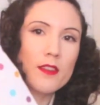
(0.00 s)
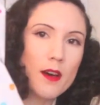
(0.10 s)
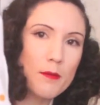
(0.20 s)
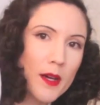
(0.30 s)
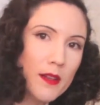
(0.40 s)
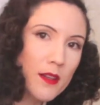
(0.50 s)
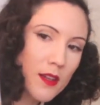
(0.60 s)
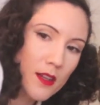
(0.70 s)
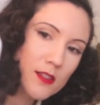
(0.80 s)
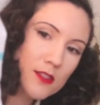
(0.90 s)
that, but
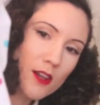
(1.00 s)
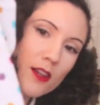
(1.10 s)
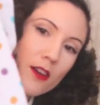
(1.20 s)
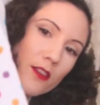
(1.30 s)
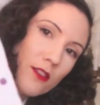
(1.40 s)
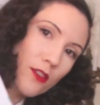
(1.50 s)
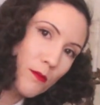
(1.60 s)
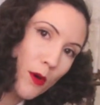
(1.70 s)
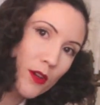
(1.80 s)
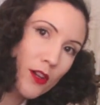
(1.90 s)
it's got like all these little
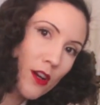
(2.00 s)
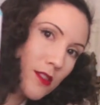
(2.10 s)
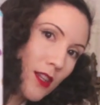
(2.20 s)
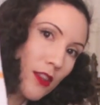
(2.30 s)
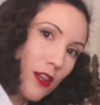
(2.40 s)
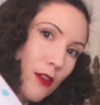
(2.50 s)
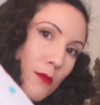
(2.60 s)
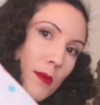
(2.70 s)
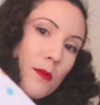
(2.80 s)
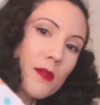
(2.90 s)
polka dots, and I thought it
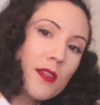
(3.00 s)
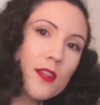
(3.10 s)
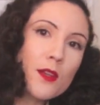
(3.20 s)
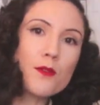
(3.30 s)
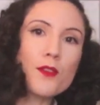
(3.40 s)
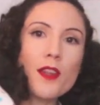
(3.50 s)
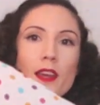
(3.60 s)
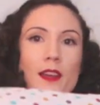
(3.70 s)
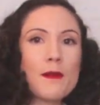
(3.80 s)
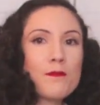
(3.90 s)
would be really cute for
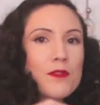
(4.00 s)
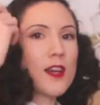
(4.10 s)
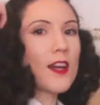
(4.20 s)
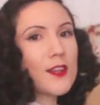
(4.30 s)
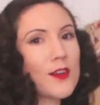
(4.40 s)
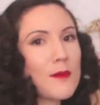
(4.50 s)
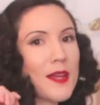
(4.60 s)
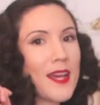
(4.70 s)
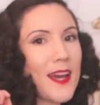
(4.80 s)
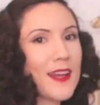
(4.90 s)
like tying it around my
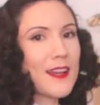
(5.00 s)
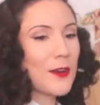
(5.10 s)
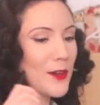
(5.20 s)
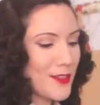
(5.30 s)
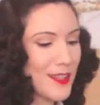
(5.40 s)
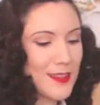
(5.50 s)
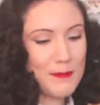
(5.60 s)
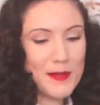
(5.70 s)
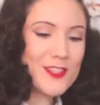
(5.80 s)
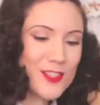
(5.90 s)
head and going to like the
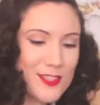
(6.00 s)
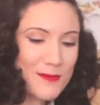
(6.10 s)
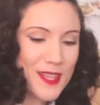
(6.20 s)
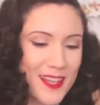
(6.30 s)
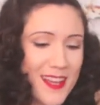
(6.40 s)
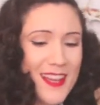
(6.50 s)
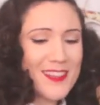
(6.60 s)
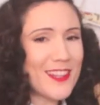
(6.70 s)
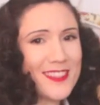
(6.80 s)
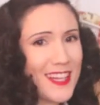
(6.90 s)
beach or something.
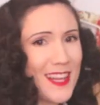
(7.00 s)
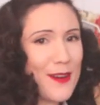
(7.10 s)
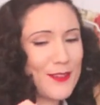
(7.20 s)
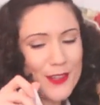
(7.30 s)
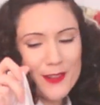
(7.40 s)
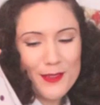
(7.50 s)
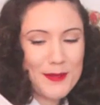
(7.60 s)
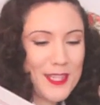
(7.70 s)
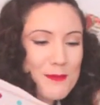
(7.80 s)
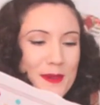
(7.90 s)
Not that I ever go to the
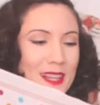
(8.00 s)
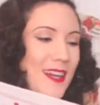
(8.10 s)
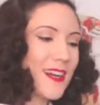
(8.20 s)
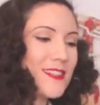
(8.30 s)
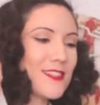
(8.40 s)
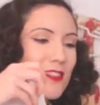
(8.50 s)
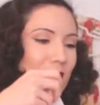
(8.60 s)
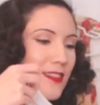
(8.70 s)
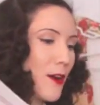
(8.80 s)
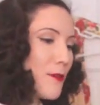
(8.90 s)
beach, but like I just
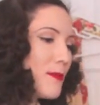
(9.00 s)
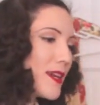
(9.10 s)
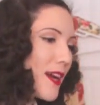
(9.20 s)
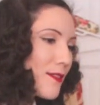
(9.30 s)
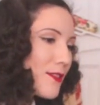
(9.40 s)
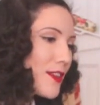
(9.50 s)
thought that would be kind of